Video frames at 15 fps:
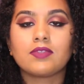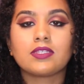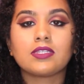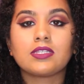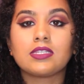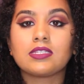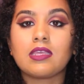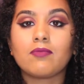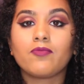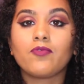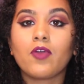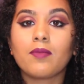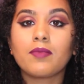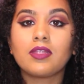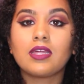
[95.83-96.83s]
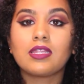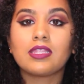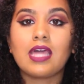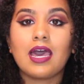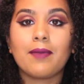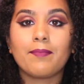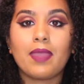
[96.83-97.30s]
if this is the same
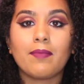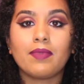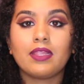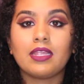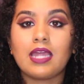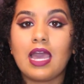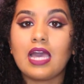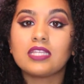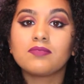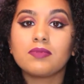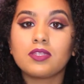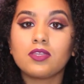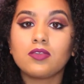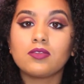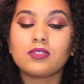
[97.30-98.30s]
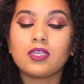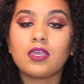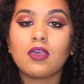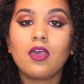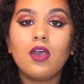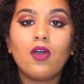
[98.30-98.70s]
formula that Maybelline has been using